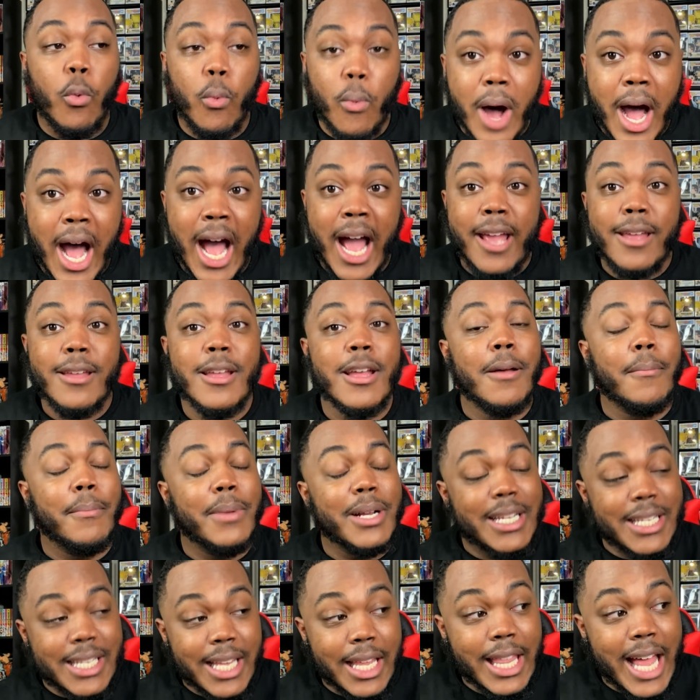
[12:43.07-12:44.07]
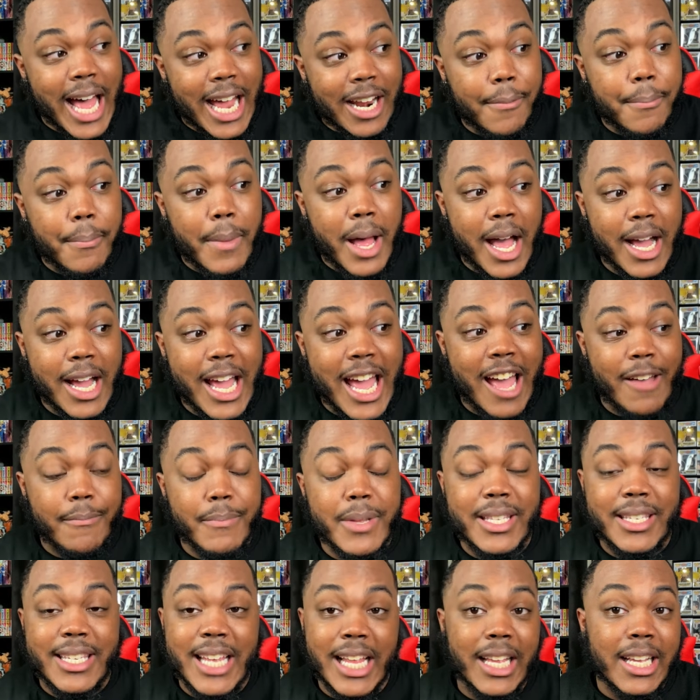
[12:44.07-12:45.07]
Why? Because a lot of manga have
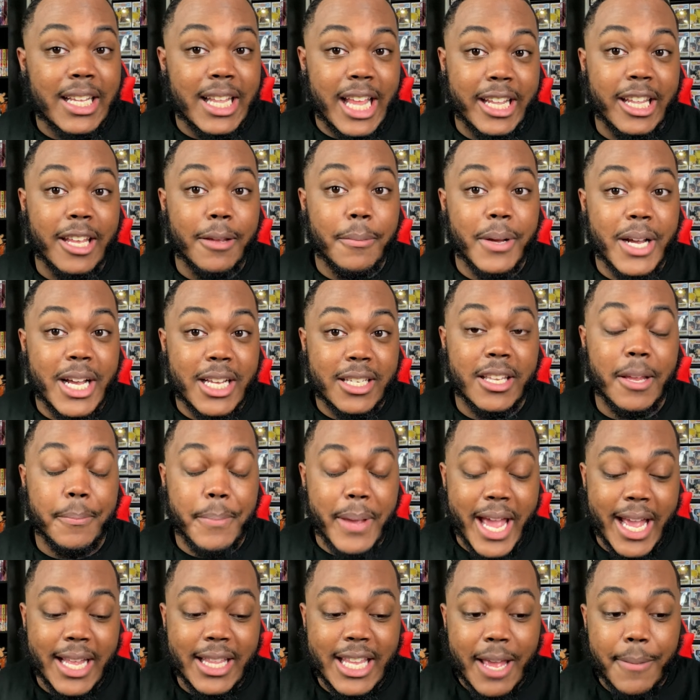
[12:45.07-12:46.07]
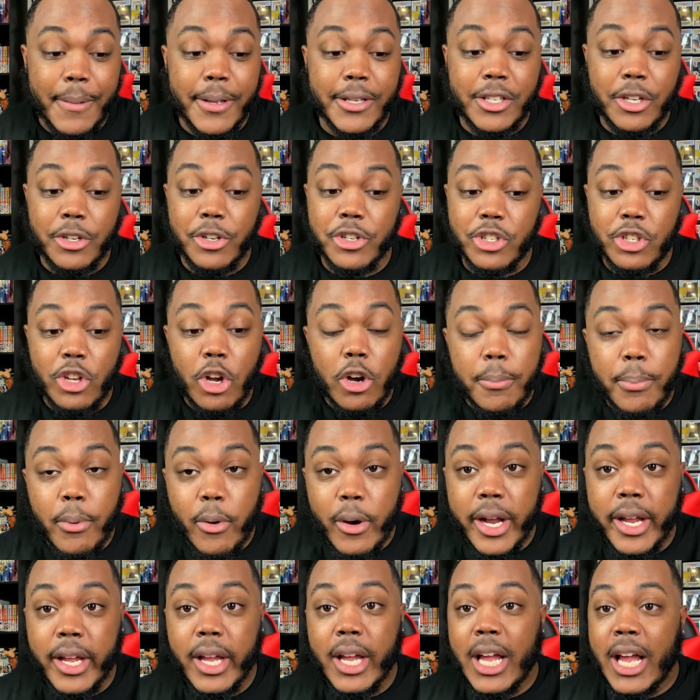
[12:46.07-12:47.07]
been selling lately because of the pandemic, so there's no
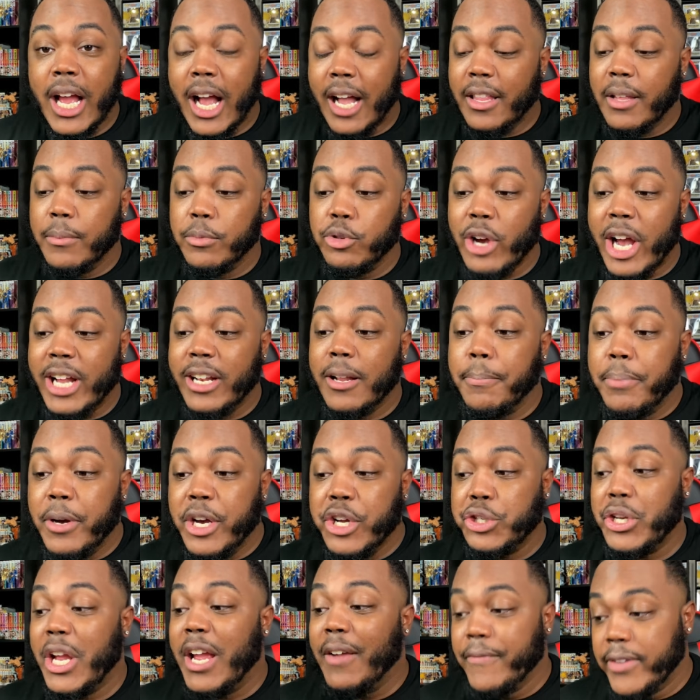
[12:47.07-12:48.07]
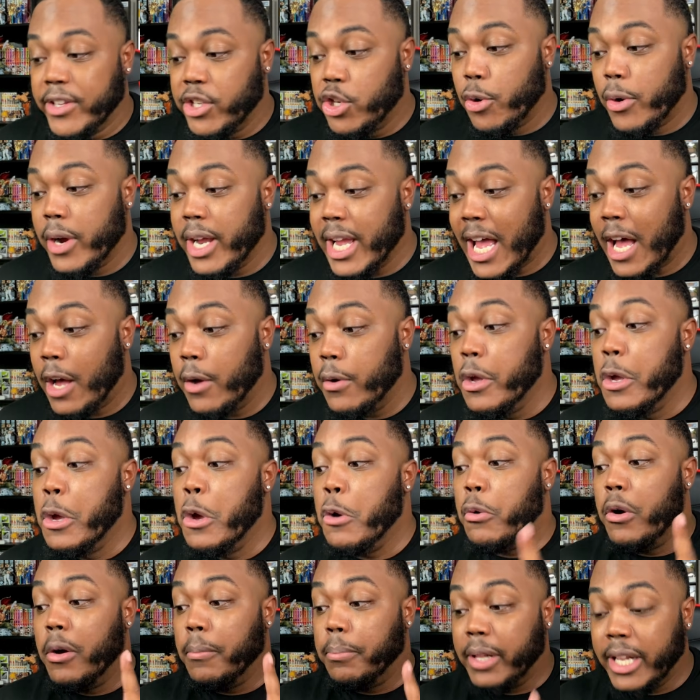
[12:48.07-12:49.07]
point of them trying to push inventory out
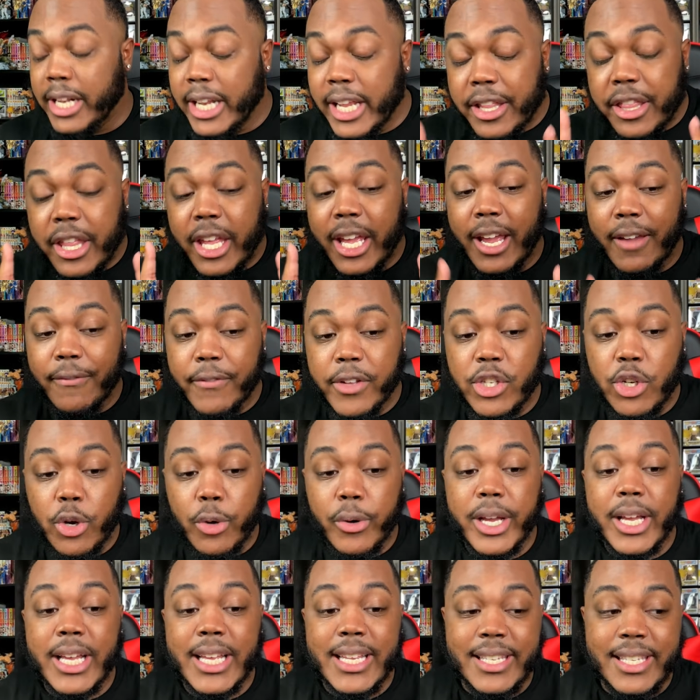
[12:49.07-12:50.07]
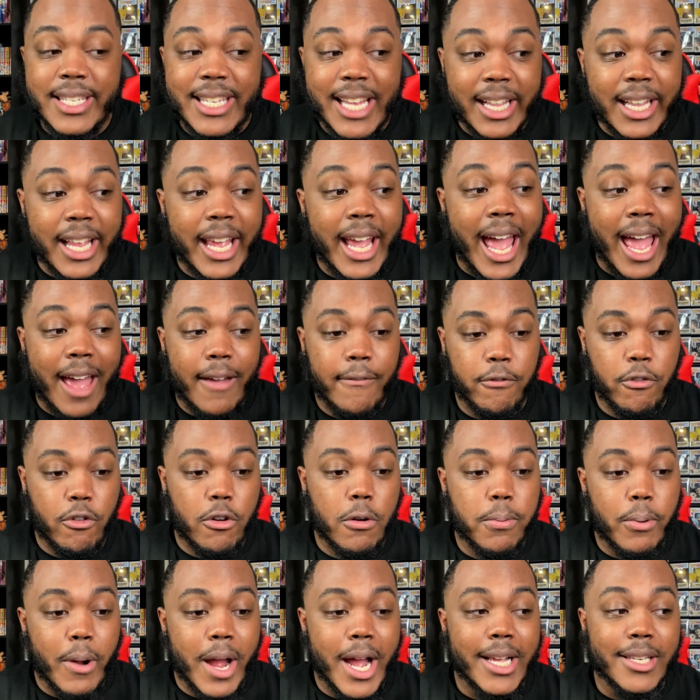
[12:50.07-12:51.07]
when plenty of the inventory is selling at
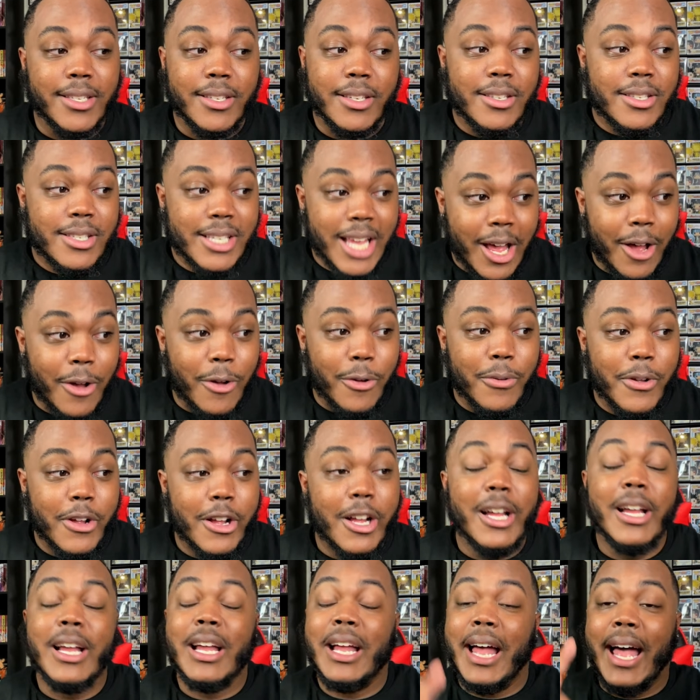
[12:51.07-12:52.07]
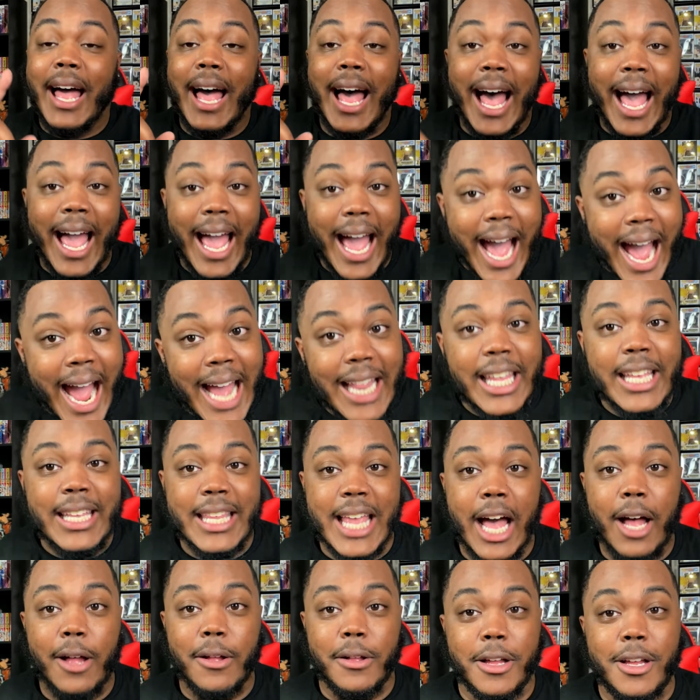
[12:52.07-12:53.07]
full price. So I highly
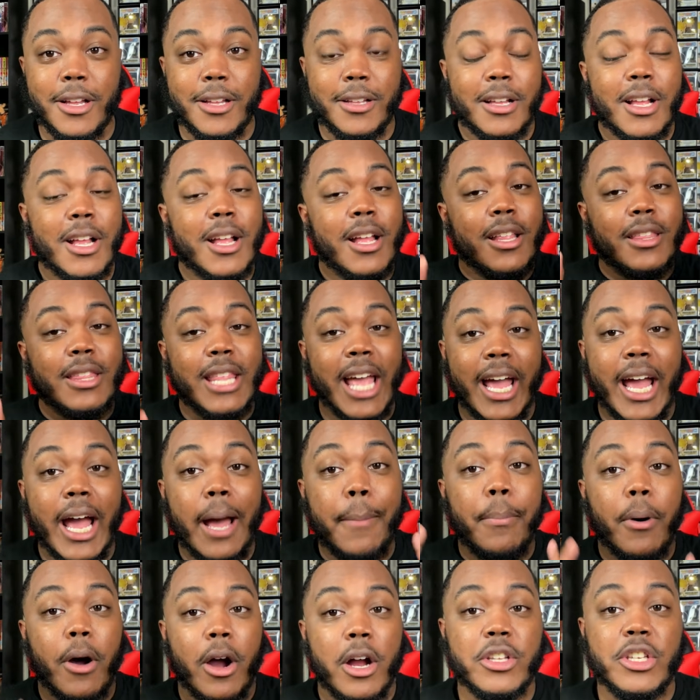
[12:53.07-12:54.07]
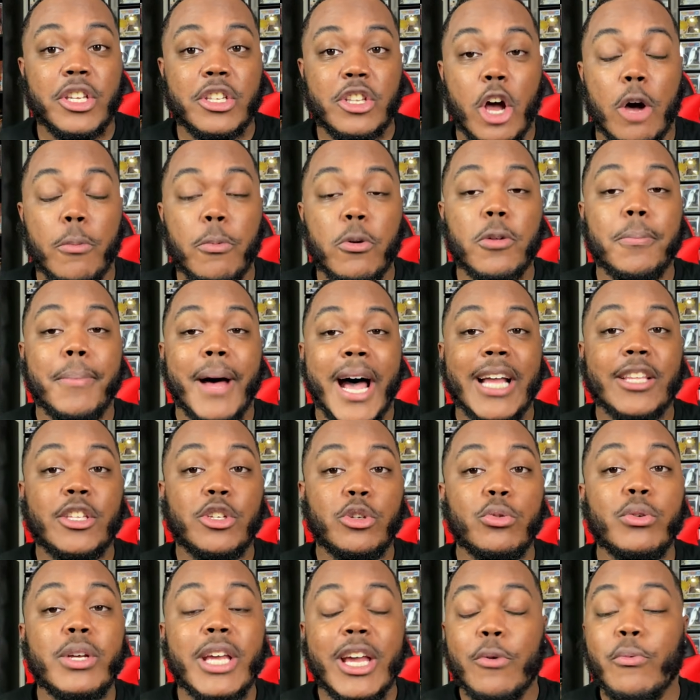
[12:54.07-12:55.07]
doubt that a Barnes & Noble buy
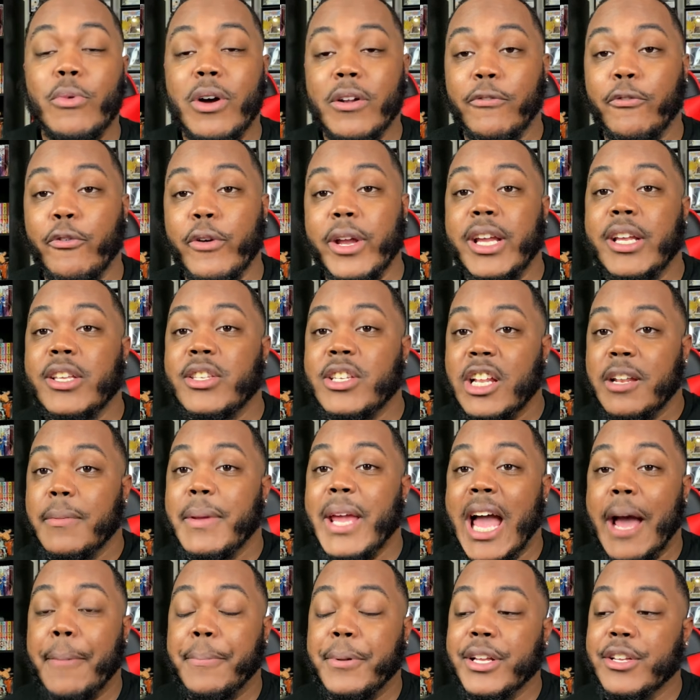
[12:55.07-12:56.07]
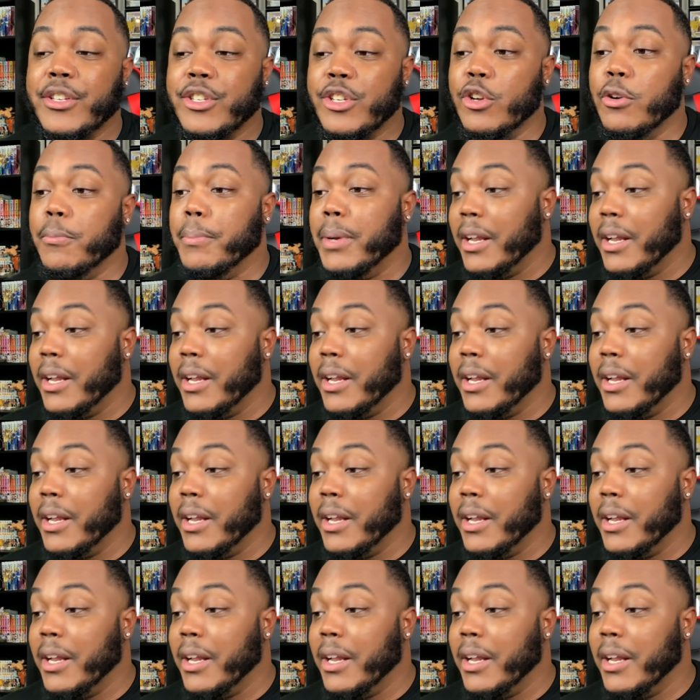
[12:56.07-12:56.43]
two, get one free is going to be happening soon.